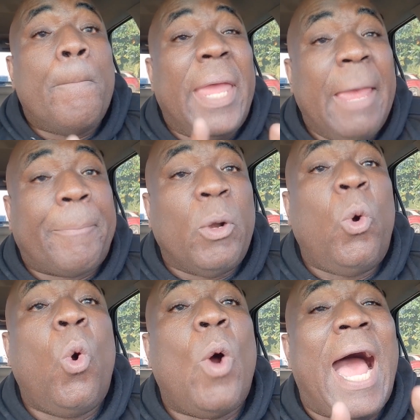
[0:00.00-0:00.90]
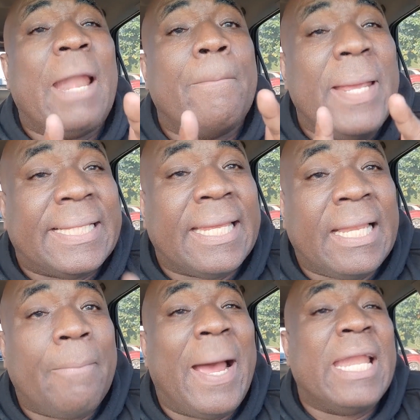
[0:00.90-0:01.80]
People who
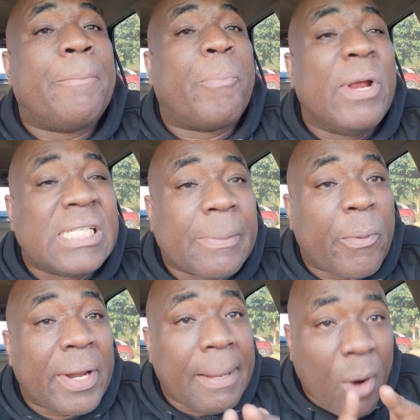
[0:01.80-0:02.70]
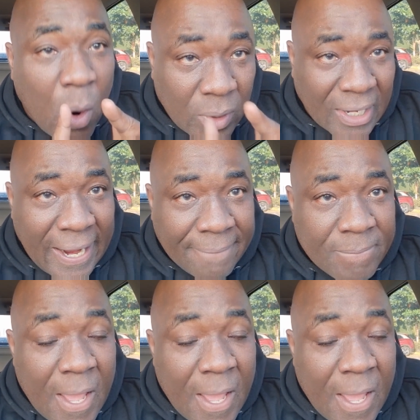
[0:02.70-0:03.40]
admitted by the principle where them outline